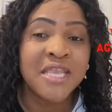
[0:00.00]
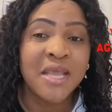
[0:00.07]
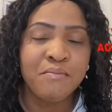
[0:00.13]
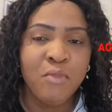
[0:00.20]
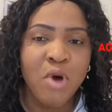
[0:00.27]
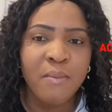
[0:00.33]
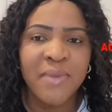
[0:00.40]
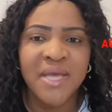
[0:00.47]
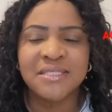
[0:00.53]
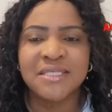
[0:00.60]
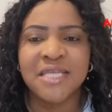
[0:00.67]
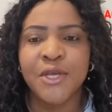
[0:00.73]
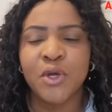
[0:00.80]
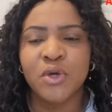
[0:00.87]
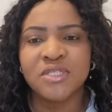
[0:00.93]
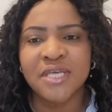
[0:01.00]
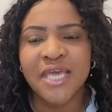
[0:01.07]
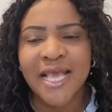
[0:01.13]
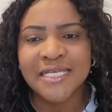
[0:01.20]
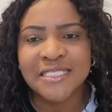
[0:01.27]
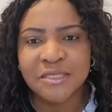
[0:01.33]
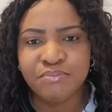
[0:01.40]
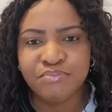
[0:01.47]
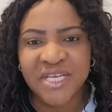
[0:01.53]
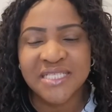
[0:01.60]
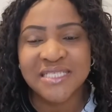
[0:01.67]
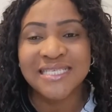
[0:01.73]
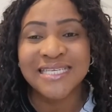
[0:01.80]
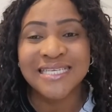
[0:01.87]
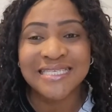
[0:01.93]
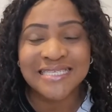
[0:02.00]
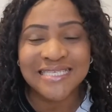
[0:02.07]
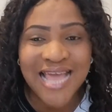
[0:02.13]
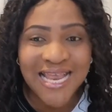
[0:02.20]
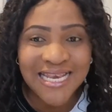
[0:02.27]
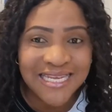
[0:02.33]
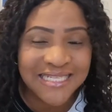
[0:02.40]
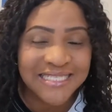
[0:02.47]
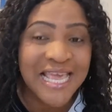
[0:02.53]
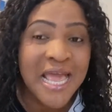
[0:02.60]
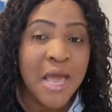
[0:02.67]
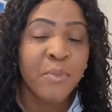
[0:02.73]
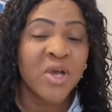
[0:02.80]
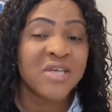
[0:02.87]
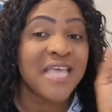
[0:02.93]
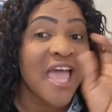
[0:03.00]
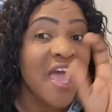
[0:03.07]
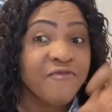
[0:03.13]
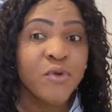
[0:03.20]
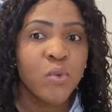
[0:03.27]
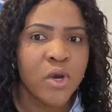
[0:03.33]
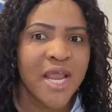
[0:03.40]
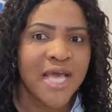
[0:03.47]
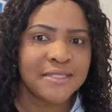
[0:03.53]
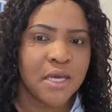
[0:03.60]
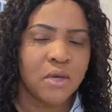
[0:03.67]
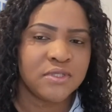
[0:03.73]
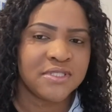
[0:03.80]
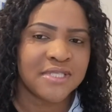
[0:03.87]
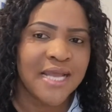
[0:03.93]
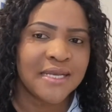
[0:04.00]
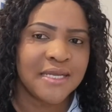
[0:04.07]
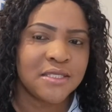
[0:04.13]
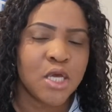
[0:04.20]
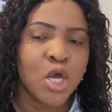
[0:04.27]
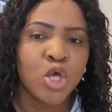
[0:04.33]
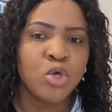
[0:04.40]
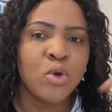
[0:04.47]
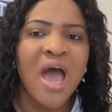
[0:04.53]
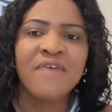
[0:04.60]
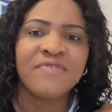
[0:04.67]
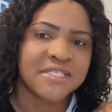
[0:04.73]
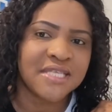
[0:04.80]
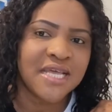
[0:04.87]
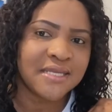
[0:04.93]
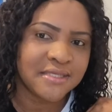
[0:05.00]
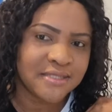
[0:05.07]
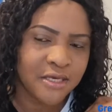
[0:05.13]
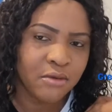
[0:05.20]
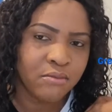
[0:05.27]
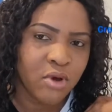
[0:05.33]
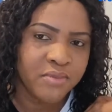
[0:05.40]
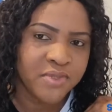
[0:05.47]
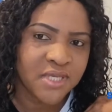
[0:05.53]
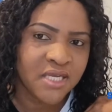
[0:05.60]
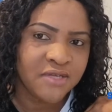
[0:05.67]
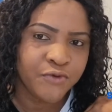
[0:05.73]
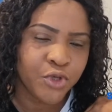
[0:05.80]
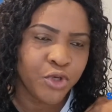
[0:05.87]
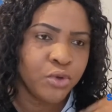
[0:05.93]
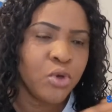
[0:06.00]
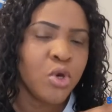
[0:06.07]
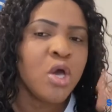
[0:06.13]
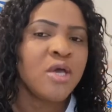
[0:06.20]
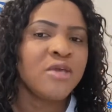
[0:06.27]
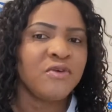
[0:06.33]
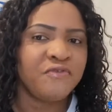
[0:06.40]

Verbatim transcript: The moment they don't exhibit the standards, because everyone has their own standards. You have the standards that your mom set for you.